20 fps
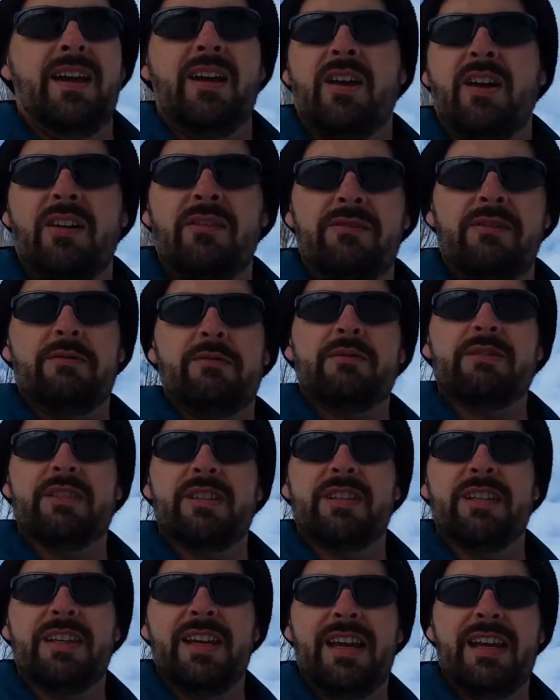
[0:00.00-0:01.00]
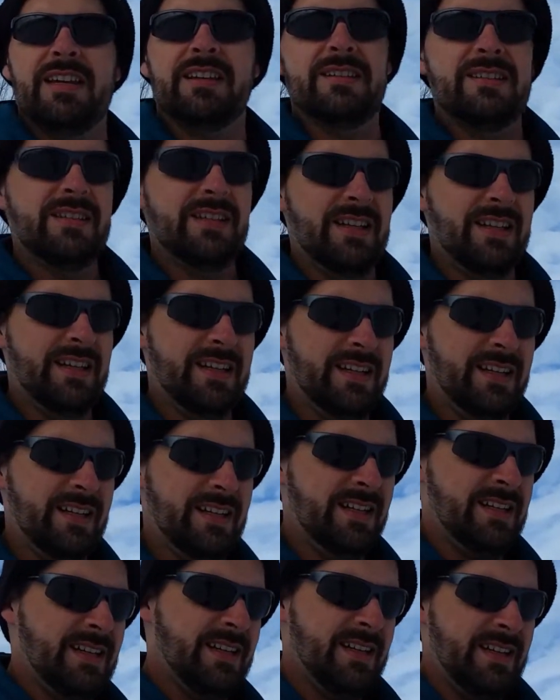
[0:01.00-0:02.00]
Harvey was the nail,
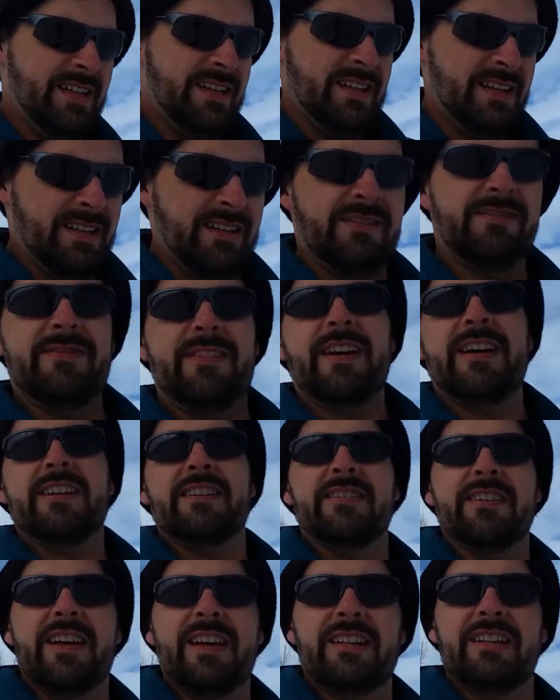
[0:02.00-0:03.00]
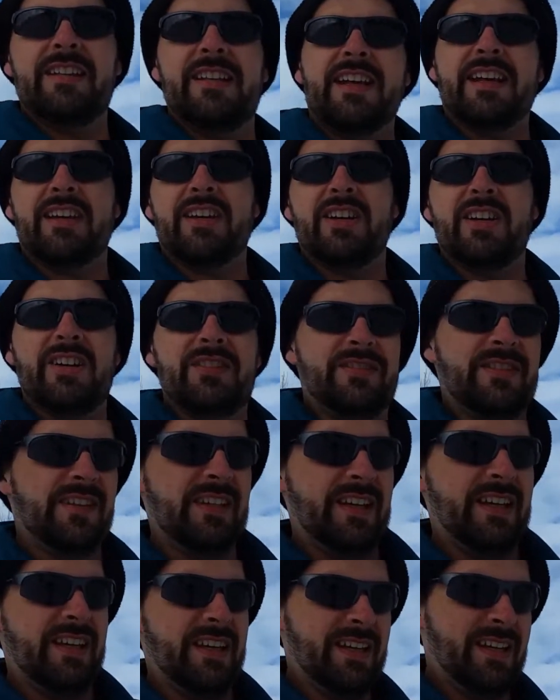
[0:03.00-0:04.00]
the final nail in that
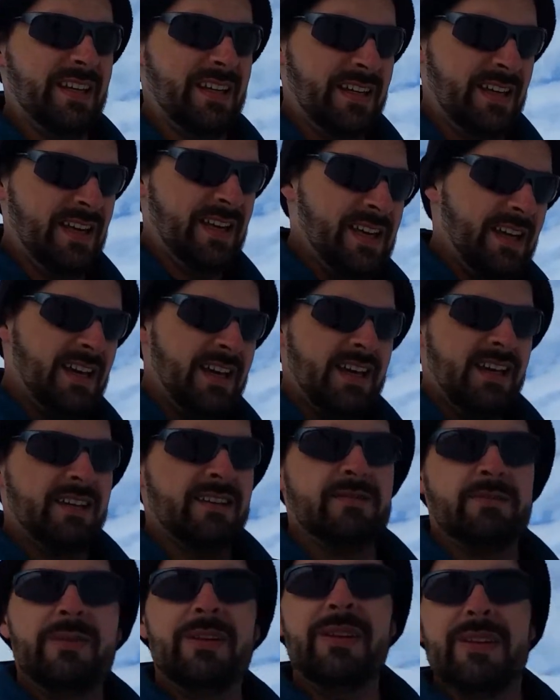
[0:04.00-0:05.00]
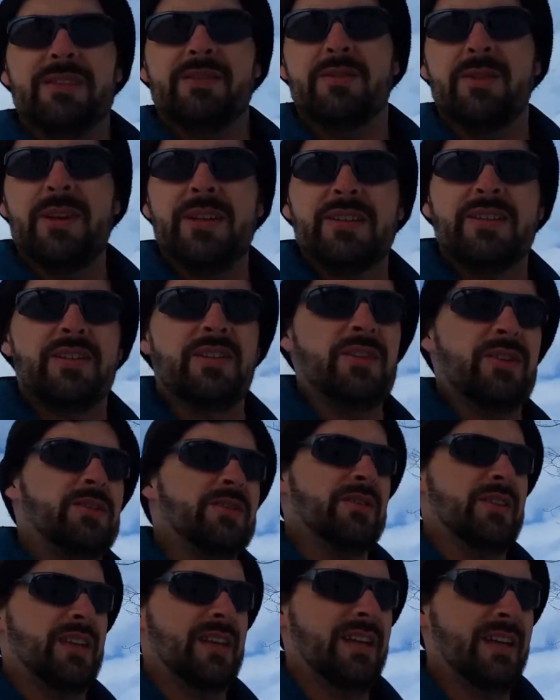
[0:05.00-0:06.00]
coffin. Because we did trade
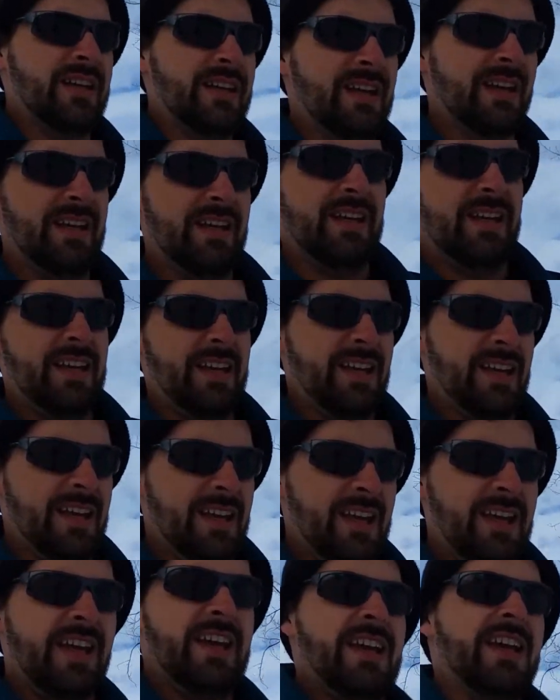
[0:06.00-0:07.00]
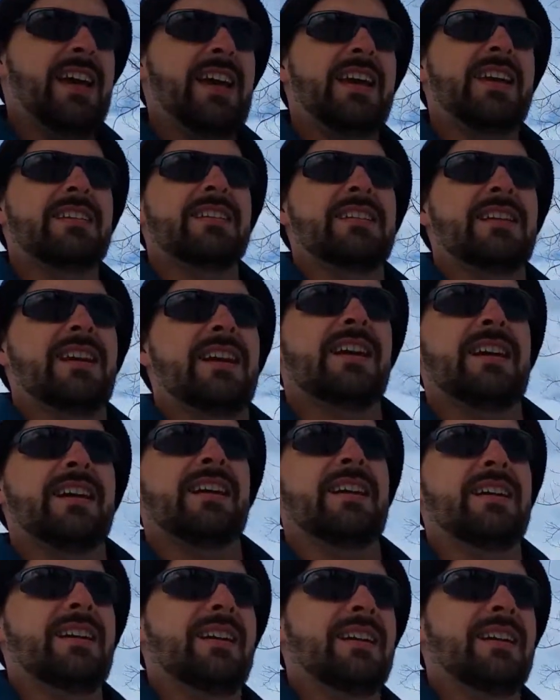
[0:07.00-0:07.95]
shows. And the